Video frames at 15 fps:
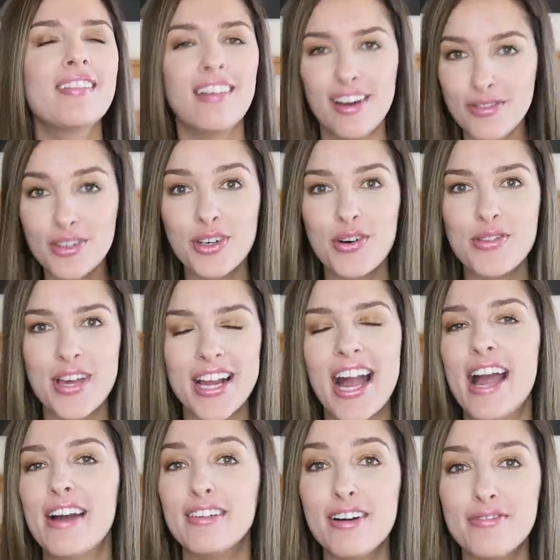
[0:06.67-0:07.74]
love clothing,
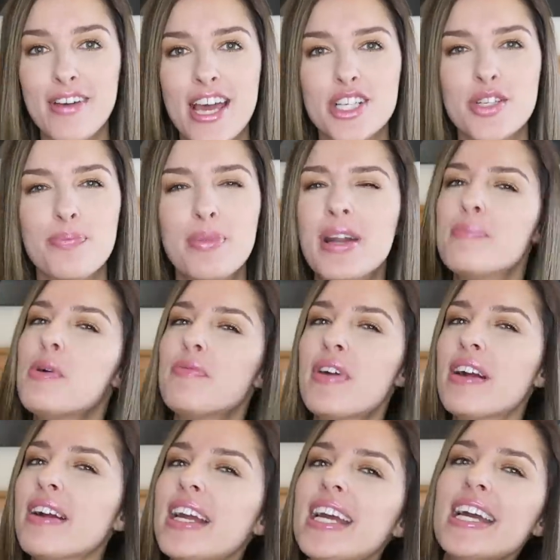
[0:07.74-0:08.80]
I love fashion, but I'm a
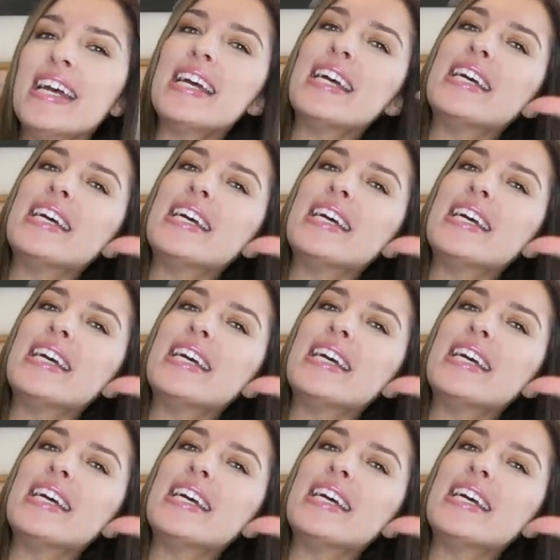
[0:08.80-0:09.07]
very